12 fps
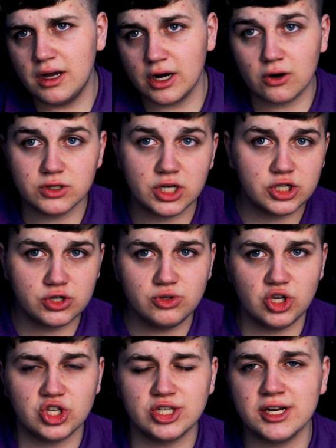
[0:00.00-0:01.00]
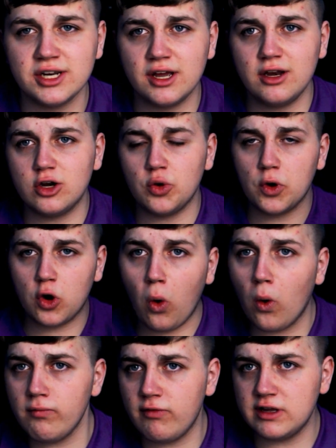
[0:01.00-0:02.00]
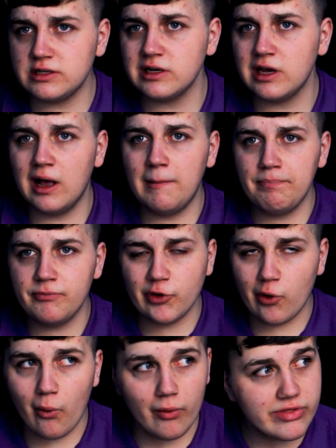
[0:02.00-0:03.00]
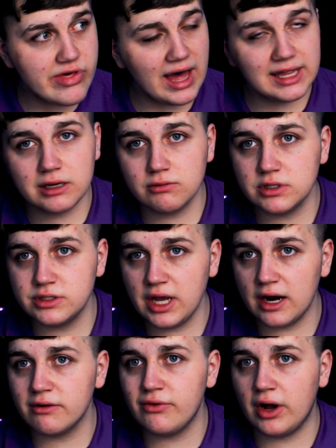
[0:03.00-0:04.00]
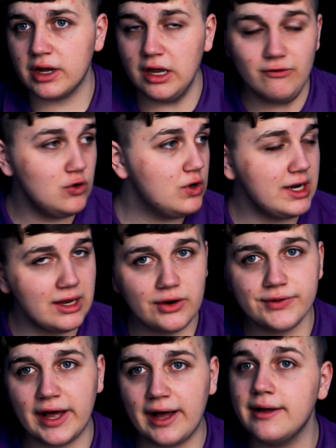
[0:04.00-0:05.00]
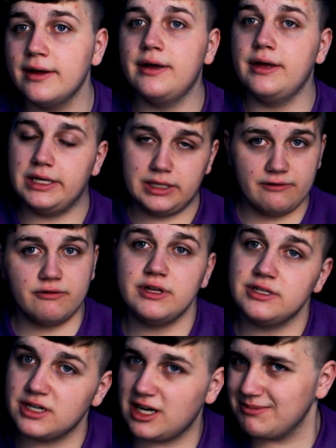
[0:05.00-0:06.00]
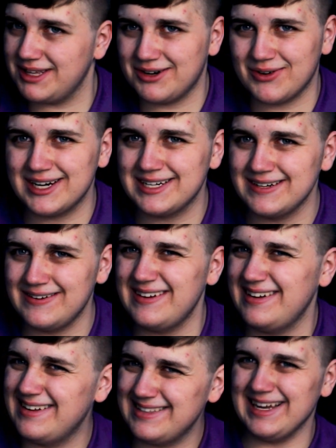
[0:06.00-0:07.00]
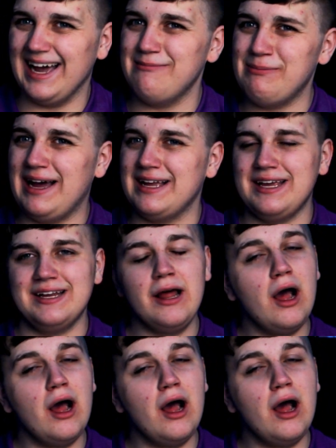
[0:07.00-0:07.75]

And of course I choose a Sunday to record this. So that was terrifying. If you can hear that, it definitely is an omnidirectional. Tie it back in.